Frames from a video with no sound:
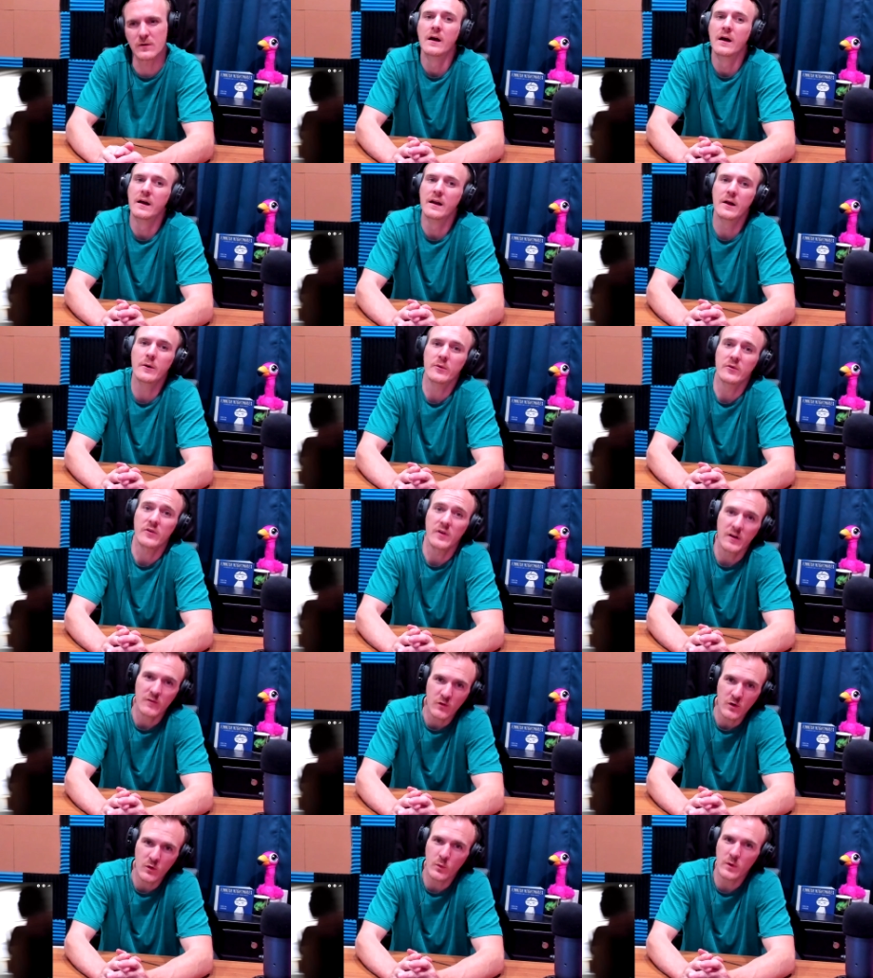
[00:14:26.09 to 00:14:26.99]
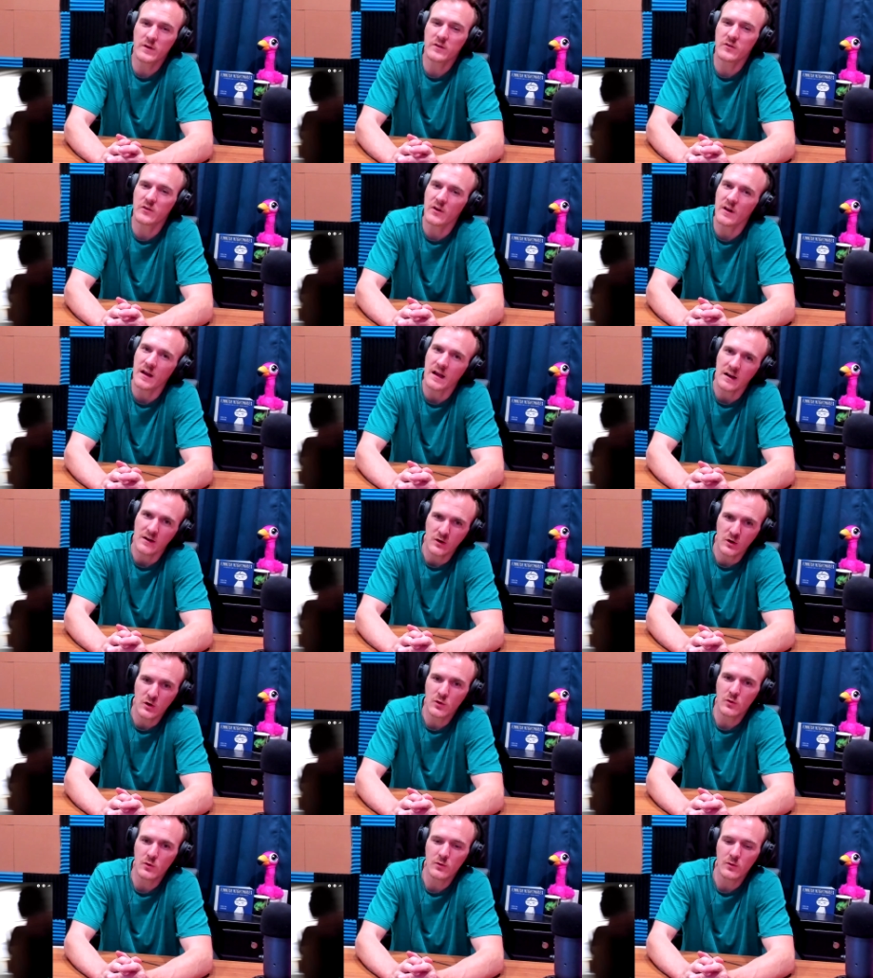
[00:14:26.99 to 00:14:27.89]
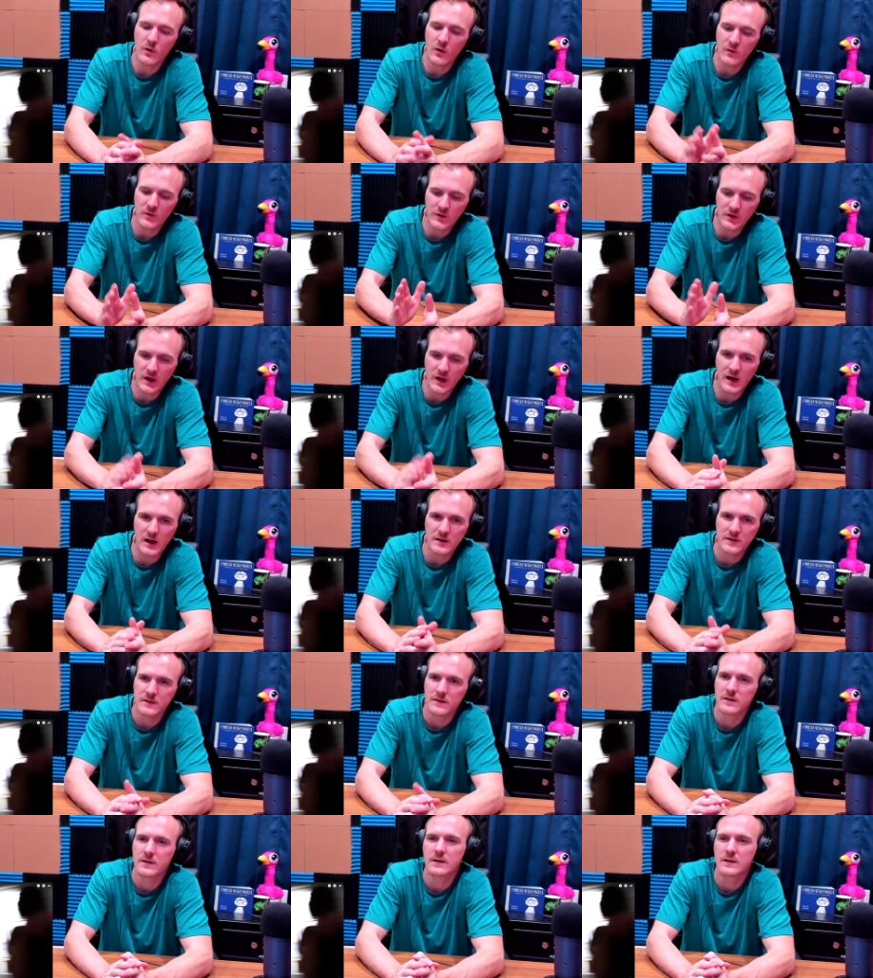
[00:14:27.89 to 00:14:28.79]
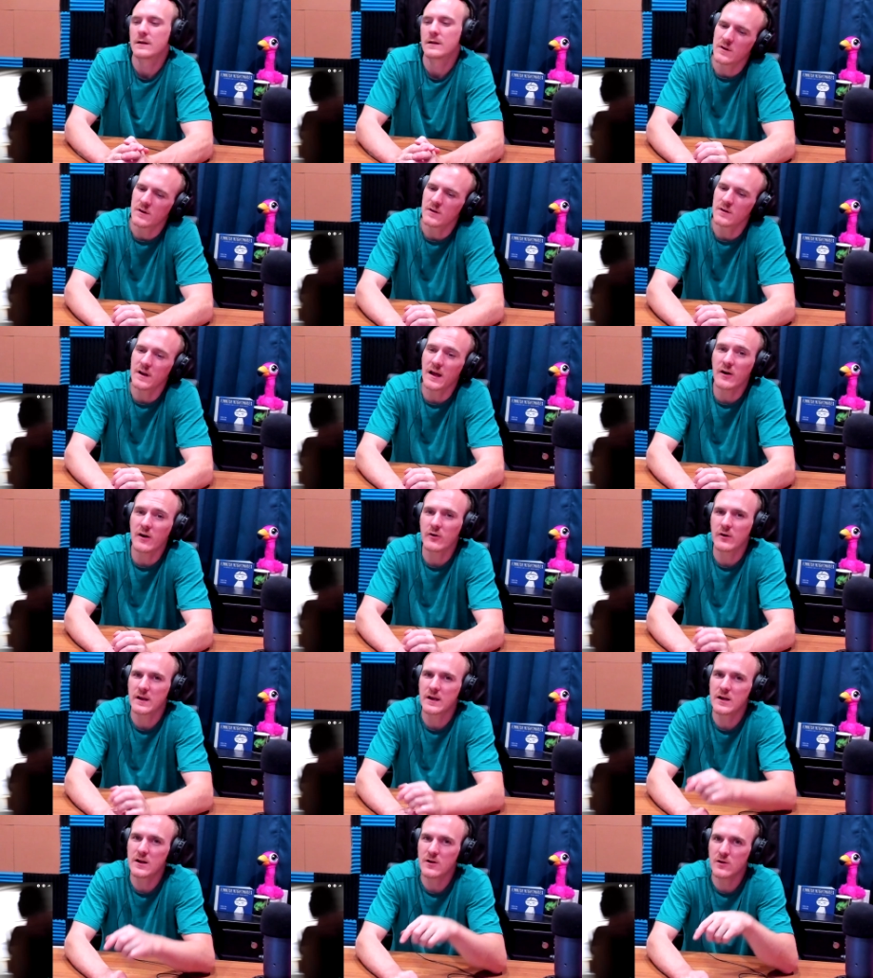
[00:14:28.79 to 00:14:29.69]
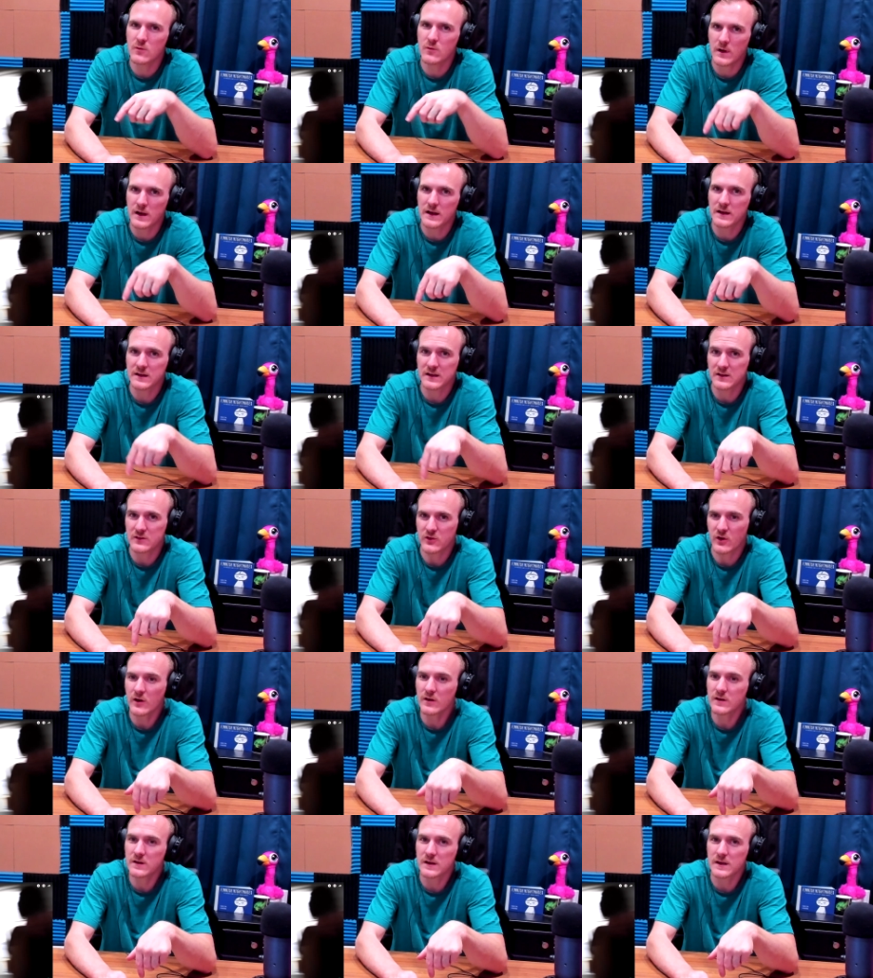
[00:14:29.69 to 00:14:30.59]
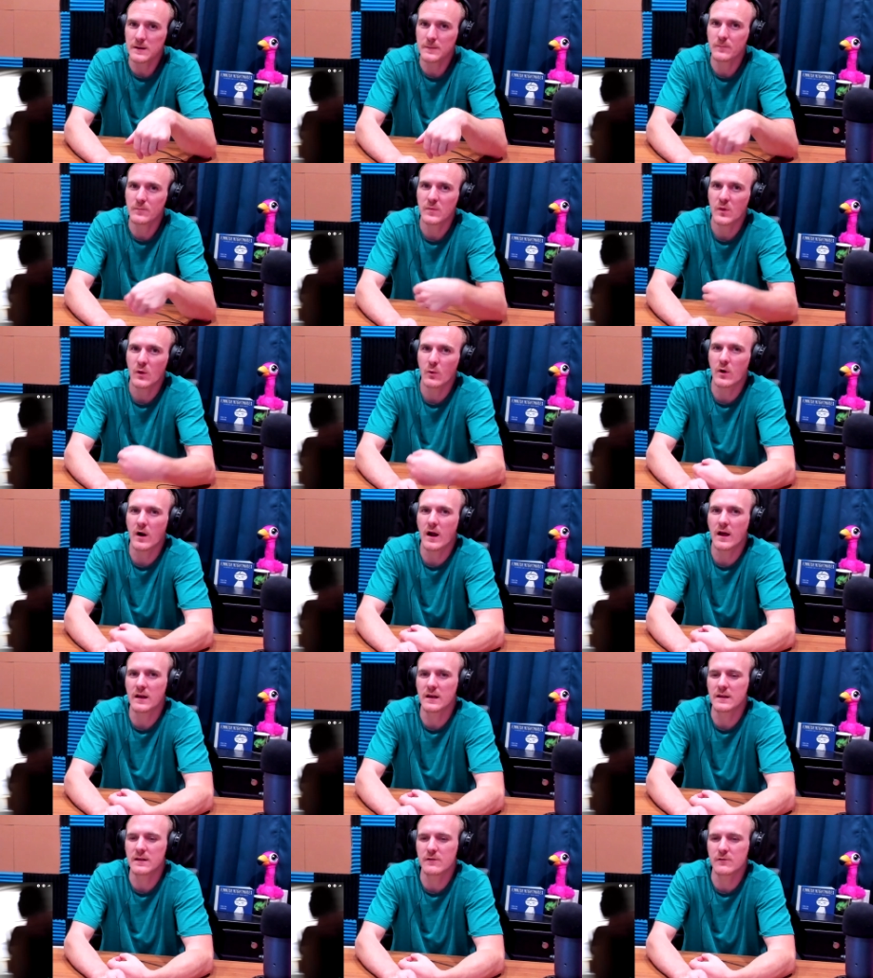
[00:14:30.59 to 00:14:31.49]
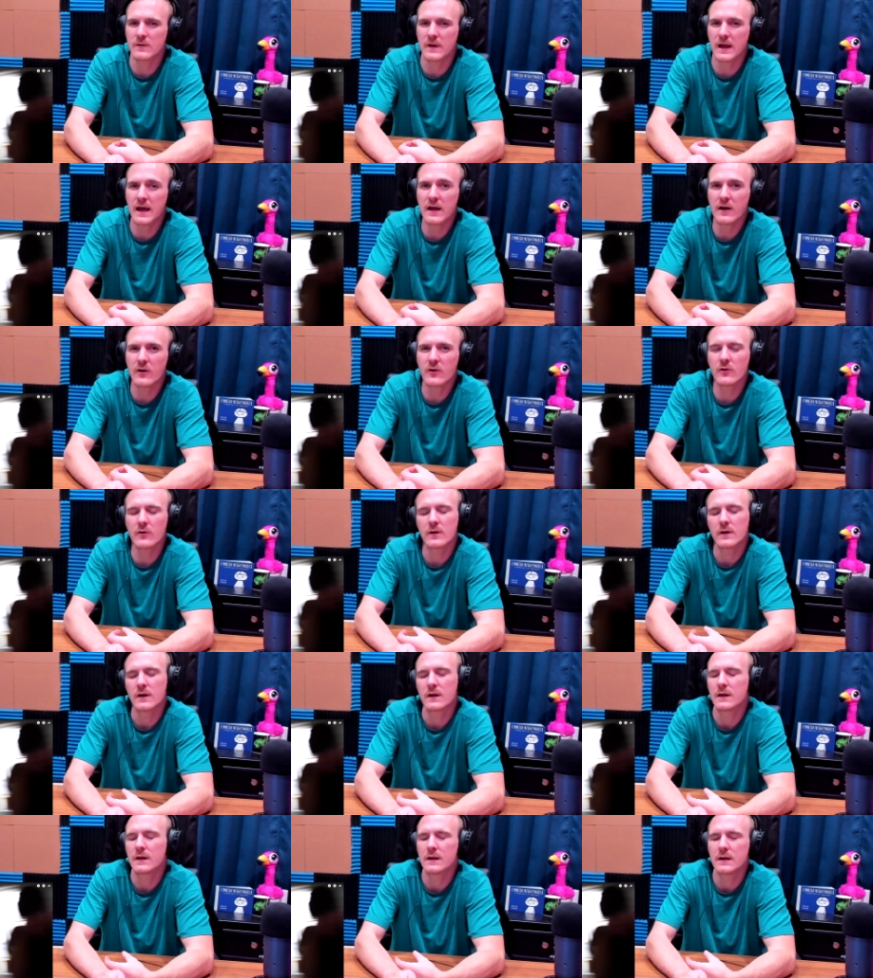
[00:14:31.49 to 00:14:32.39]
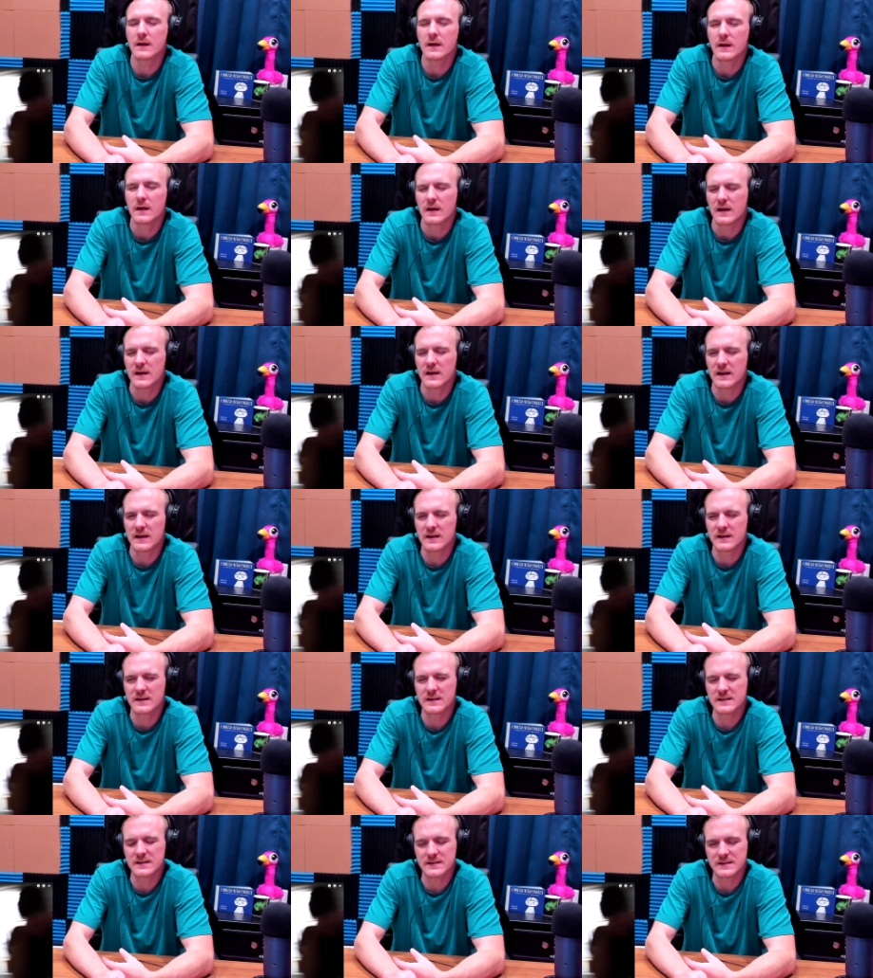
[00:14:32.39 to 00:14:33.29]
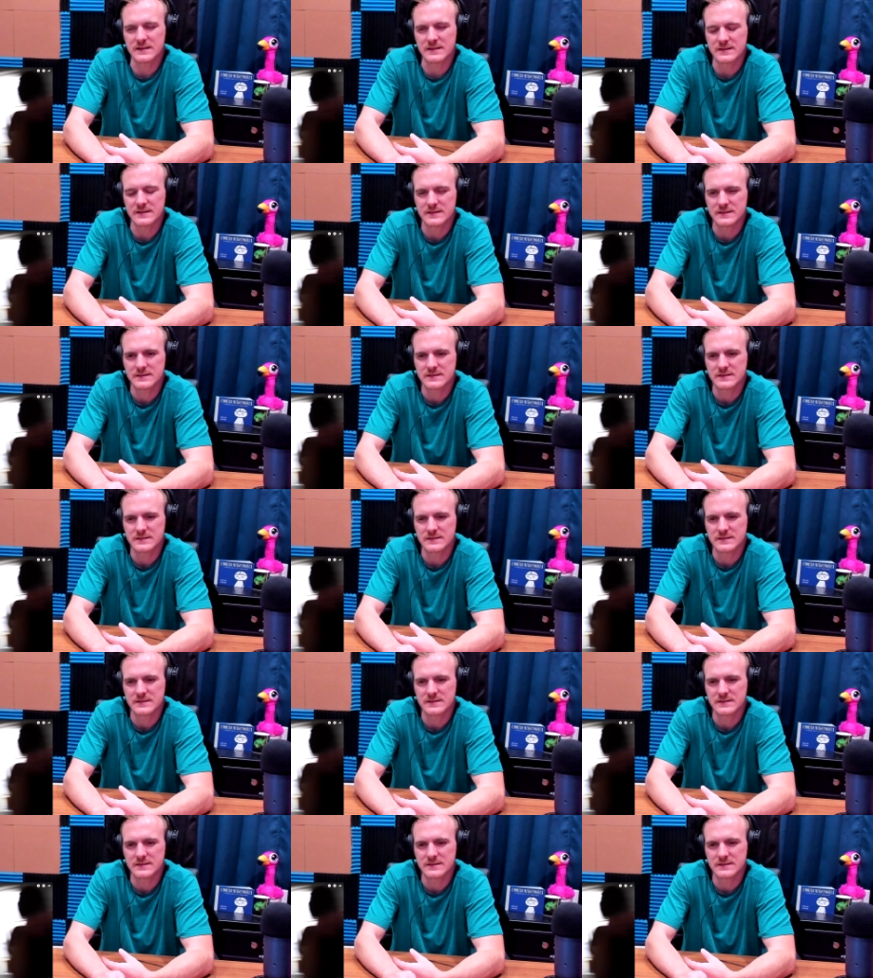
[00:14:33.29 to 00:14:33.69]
You know, it's every Wednesday at noon on the dot. So you're now here in Kentucky, where I live now. I